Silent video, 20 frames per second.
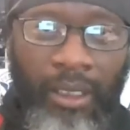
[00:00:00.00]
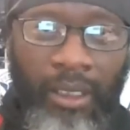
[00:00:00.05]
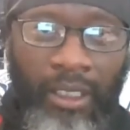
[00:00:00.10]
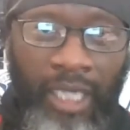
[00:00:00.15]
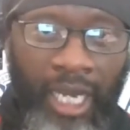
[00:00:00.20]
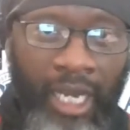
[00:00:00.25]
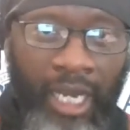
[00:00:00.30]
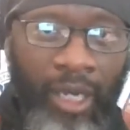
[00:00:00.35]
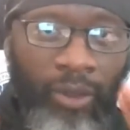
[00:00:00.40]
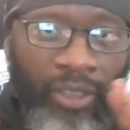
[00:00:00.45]

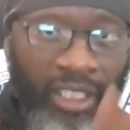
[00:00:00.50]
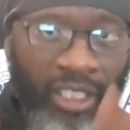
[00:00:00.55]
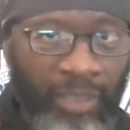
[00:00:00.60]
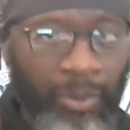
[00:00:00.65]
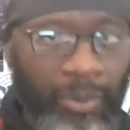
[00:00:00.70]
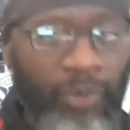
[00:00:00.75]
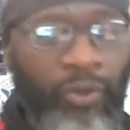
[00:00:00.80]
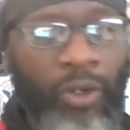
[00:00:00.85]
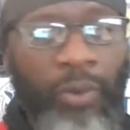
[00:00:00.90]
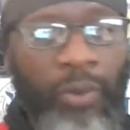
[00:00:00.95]
now, this is
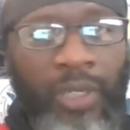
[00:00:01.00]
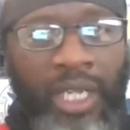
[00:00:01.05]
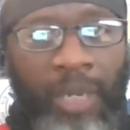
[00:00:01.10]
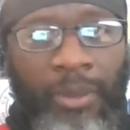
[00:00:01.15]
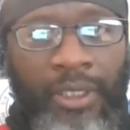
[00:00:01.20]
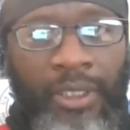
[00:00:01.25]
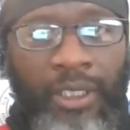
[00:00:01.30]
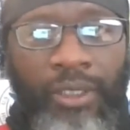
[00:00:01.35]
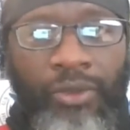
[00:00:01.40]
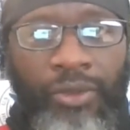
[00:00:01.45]
before we
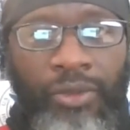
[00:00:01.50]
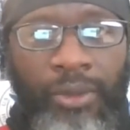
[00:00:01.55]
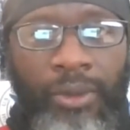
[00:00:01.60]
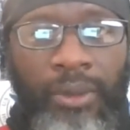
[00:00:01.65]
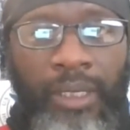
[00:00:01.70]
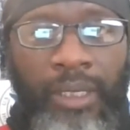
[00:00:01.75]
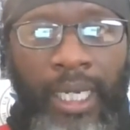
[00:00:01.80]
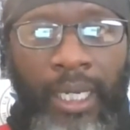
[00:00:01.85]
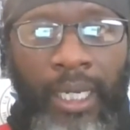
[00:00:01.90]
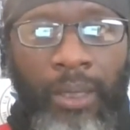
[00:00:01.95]
come into the
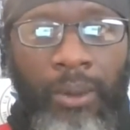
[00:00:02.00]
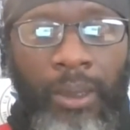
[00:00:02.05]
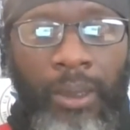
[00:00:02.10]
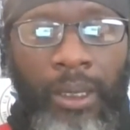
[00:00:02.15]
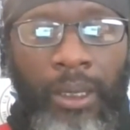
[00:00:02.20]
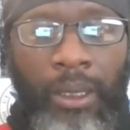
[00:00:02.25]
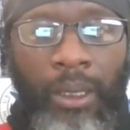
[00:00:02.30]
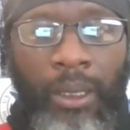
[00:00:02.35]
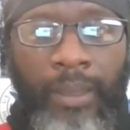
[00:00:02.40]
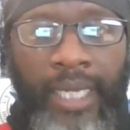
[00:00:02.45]
truth now,
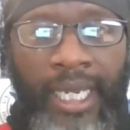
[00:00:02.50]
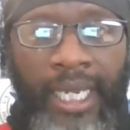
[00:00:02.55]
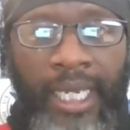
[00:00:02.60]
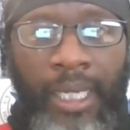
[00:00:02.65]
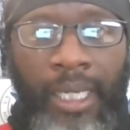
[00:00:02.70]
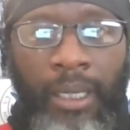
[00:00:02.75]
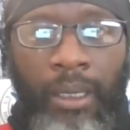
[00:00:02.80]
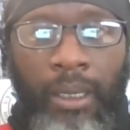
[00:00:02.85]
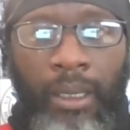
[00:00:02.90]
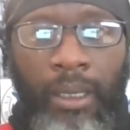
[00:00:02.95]
okay?